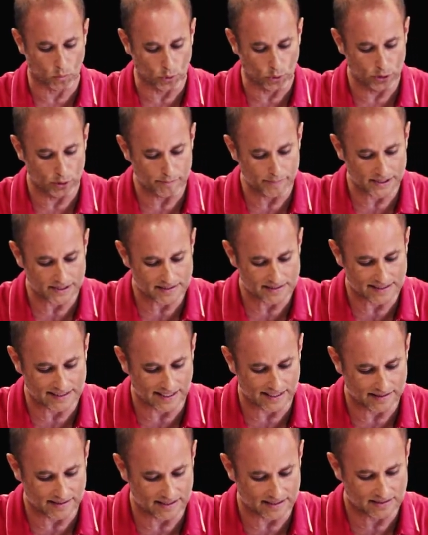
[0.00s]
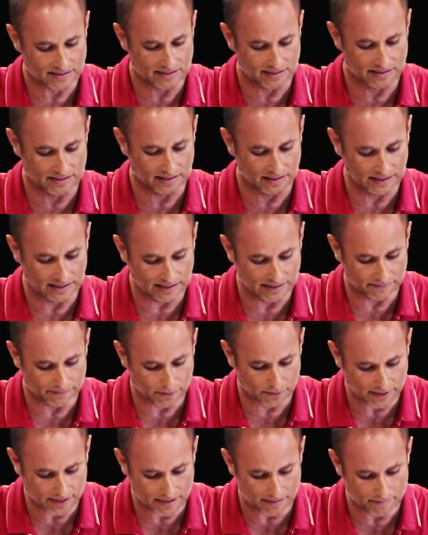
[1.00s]
Reuben said this to
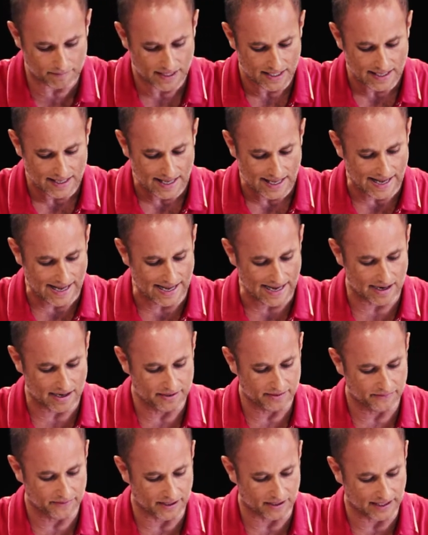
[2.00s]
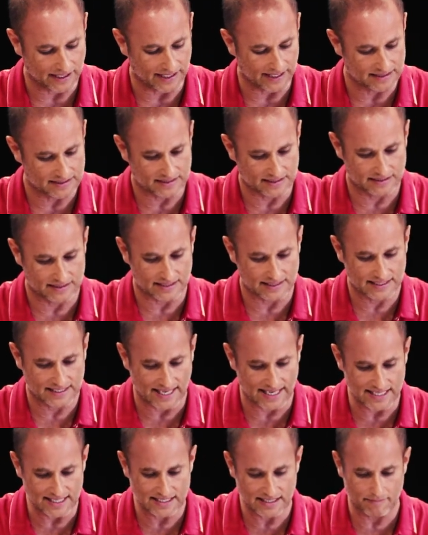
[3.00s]
deliver him out of their hands and to
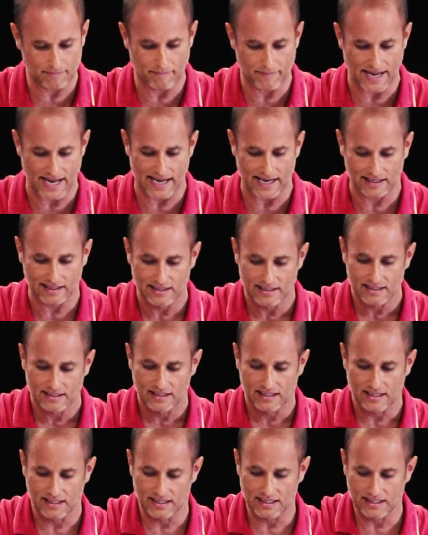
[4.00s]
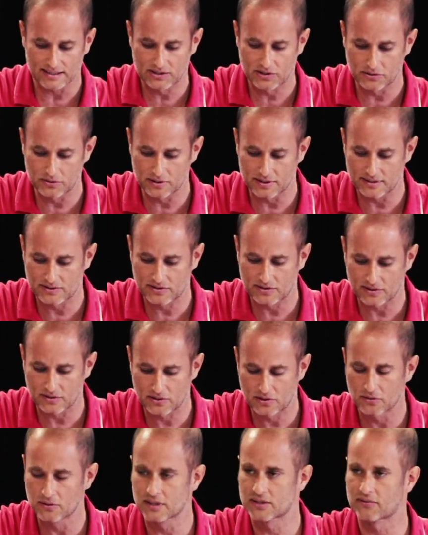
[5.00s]
take him back to
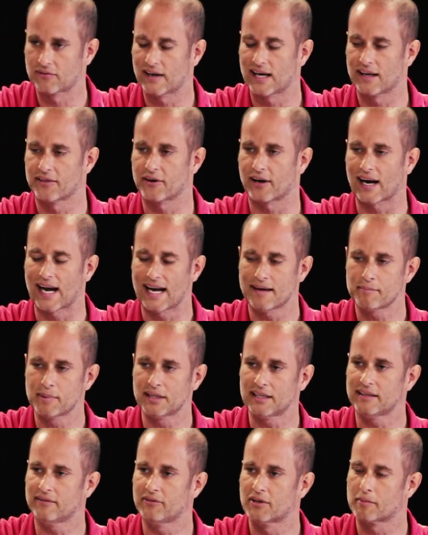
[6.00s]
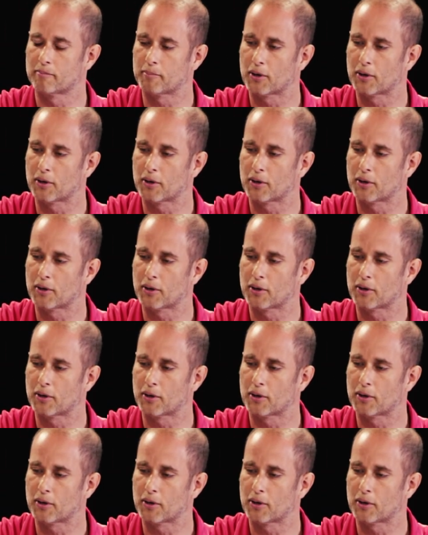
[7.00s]
his father. I believe the